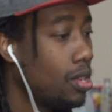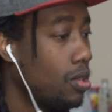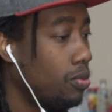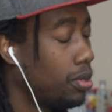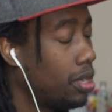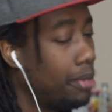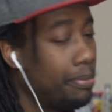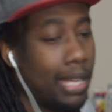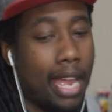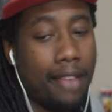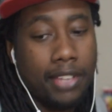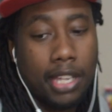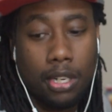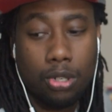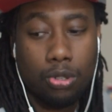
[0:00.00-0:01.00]
Well, I'm gonna
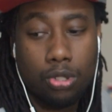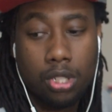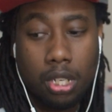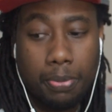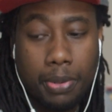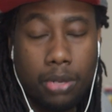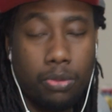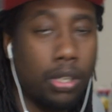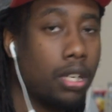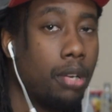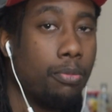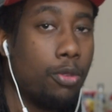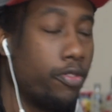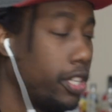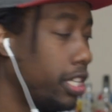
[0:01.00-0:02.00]
have to get a new setup anyway if
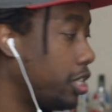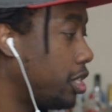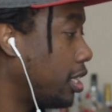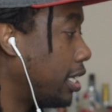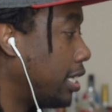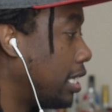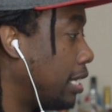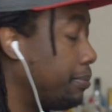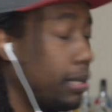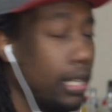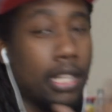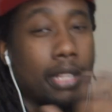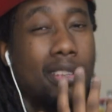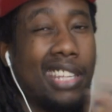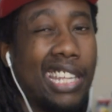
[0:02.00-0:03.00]
I'm moving and shit like that.
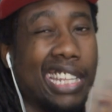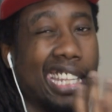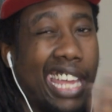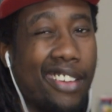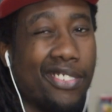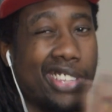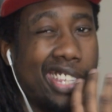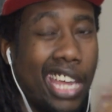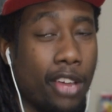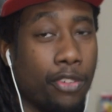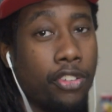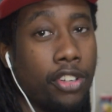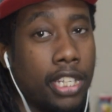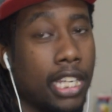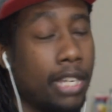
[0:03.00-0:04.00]
But
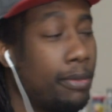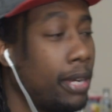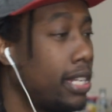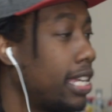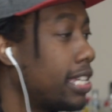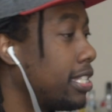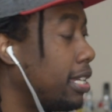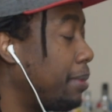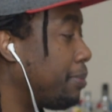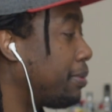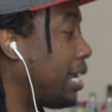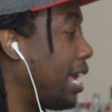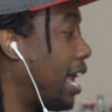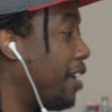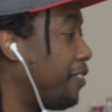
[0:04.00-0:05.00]
definitely, in my next album, I'm
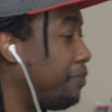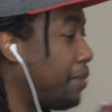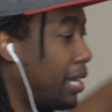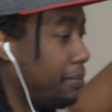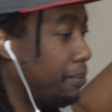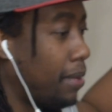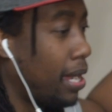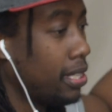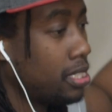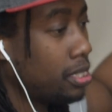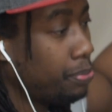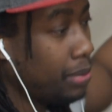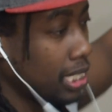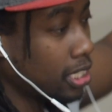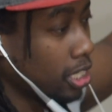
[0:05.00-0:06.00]
gonna have my
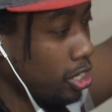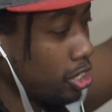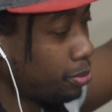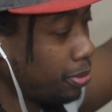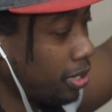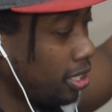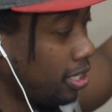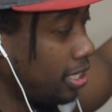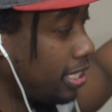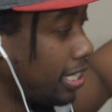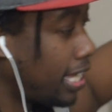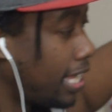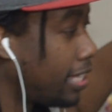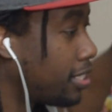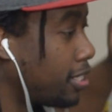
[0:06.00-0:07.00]
speakers, bro,
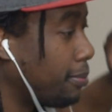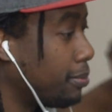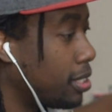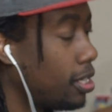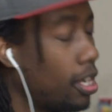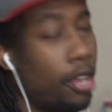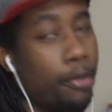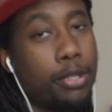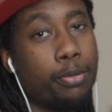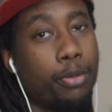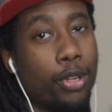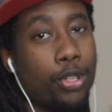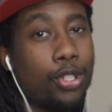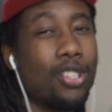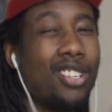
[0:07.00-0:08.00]
and some subs,
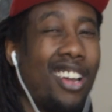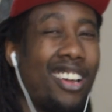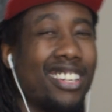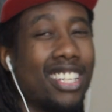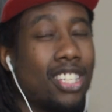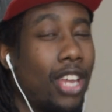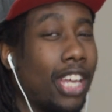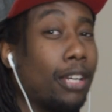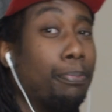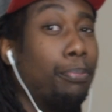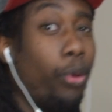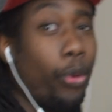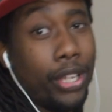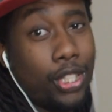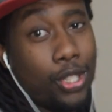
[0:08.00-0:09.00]
bro. So y'all, so I can
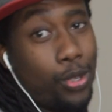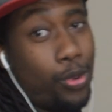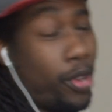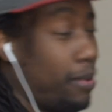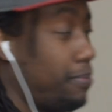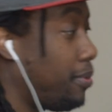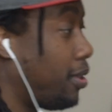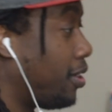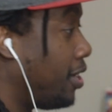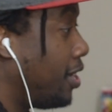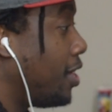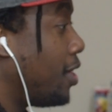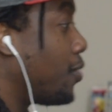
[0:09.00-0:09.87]
point to it, bro.